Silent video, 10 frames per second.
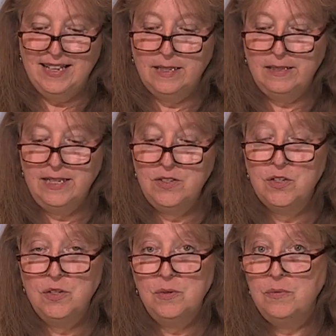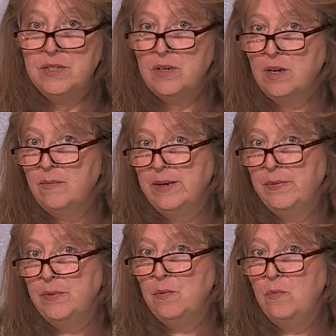Class 2, we talk
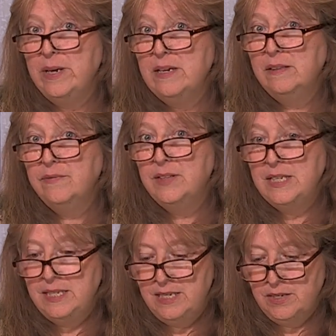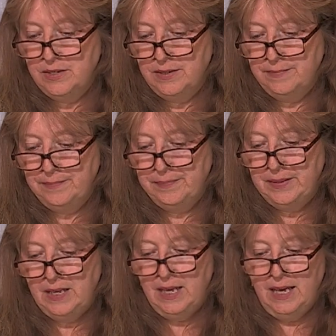about the wheel of the year,
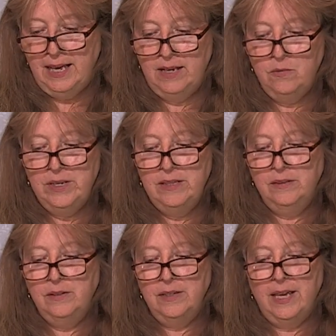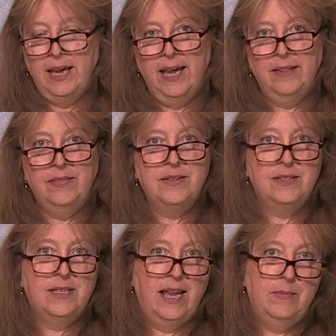and we look at the
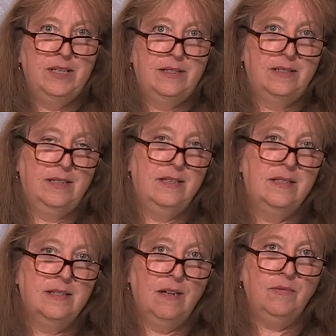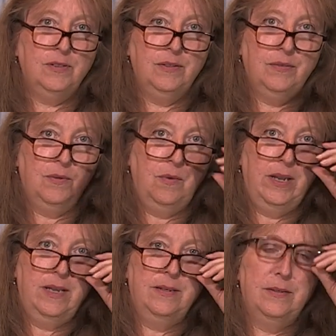Sabbats in several different
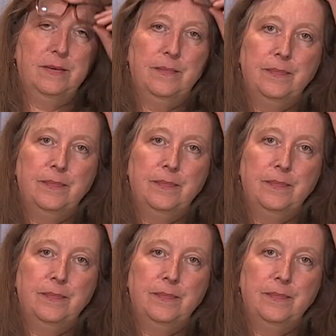ways.